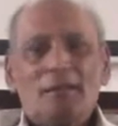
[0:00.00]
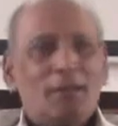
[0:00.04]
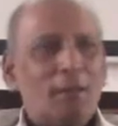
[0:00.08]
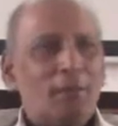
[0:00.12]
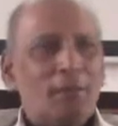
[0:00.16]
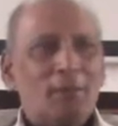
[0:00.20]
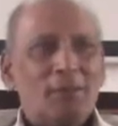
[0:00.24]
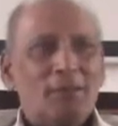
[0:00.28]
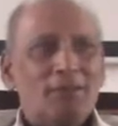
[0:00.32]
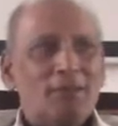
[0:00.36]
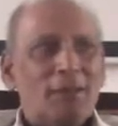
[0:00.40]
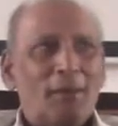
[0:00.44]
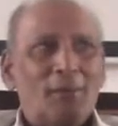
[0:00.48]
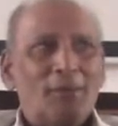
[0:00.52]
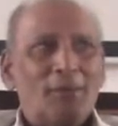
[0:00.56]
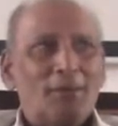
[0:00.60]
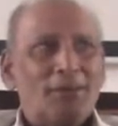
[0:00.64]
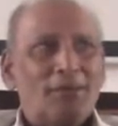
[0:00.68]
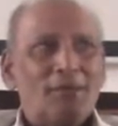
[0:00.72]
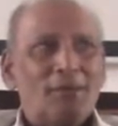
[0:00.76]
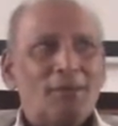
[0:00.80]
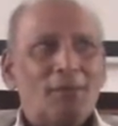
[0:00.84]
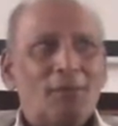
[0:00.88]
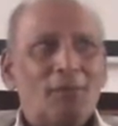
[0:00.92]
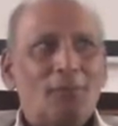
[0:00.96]
There must have
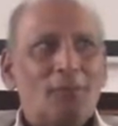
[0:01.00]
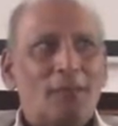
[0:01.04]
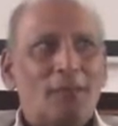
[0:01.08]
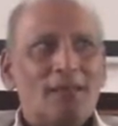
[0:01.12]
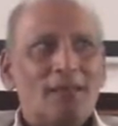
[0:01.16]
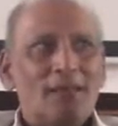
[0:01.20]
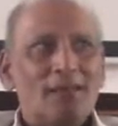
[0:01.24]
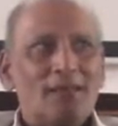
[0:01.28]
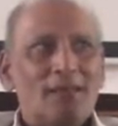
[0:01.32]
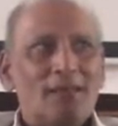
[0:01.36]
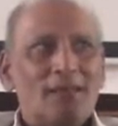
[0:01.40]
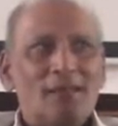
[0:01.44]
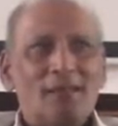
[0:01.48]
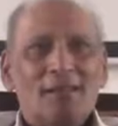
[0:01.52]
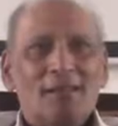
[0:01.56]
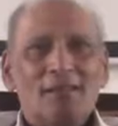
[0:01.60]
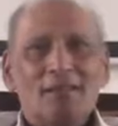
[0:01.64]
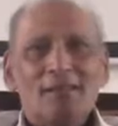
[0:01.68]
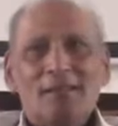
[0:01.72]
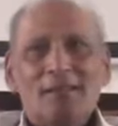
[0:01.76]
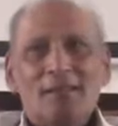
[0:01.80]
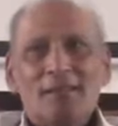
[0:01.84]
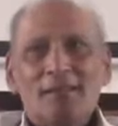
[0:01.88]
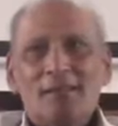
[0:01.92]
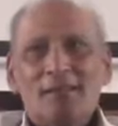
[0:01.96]
been some very
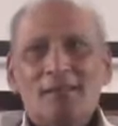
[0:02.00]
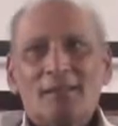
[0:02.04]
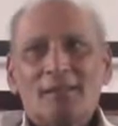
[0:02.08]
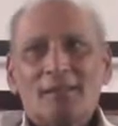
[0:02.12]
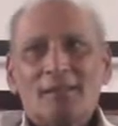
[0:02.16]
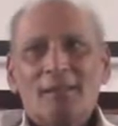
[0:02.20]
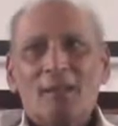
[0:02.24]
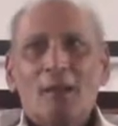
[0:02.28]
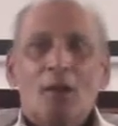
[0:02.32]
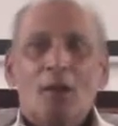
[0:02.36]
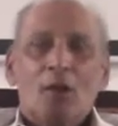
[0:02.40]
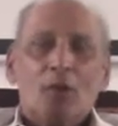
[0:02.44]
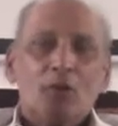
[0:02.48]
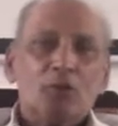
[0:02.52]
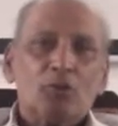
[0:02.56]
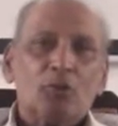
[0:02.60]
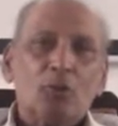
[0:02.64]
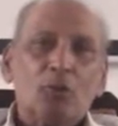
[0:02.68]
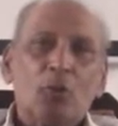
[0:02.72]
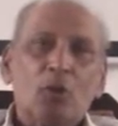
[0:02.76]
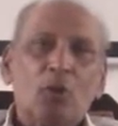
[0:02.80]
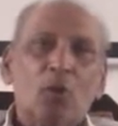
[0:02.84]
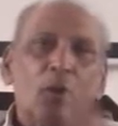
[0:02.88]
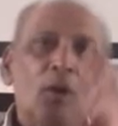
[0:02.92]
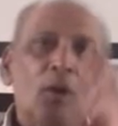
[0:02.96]
serious reason.
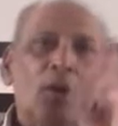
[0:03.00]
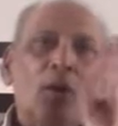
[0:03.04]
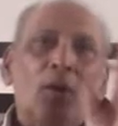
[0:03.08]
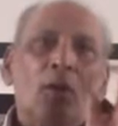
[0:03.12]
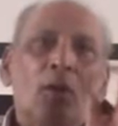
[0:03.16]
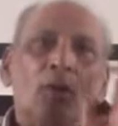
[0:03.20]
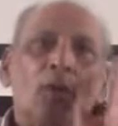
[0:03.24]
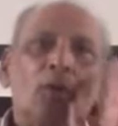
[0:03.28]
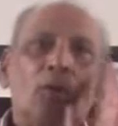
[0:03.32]
So,